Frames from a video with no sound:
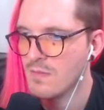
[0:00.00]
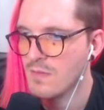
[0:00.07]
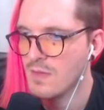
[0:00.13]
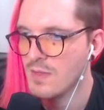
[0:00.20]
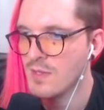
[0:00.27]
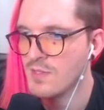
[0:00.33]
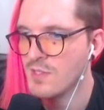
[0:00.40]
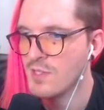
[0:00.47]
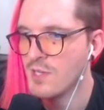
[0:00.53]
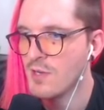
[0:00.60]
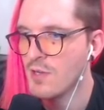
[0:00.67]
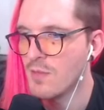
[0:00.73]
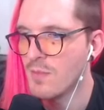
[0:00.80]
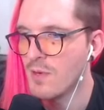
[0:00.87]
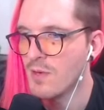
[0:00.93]
There's the
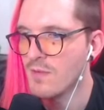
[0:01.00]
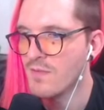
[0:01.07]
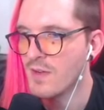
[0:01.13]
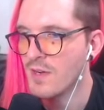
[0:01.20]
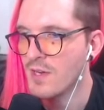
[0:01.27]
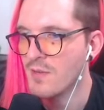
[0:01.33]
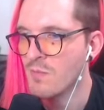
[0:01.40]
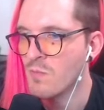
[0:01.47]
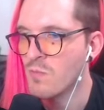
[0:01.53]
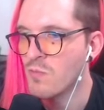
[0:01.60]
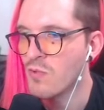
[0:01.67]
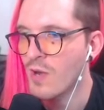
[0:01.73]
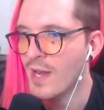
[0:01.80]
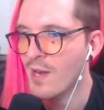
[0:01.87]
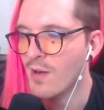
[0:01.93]
dodo bird, very
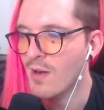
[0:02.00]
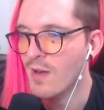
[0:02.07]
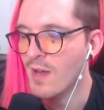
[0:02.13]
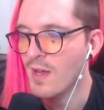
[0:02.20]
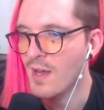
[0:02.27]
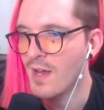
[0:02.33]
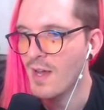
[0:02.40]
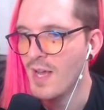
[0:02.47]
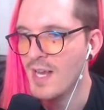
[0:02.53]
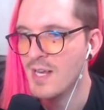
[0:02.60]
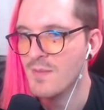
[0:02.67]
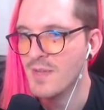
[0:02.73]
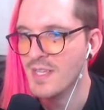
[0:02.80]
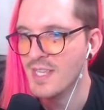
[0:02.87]
rare enemy that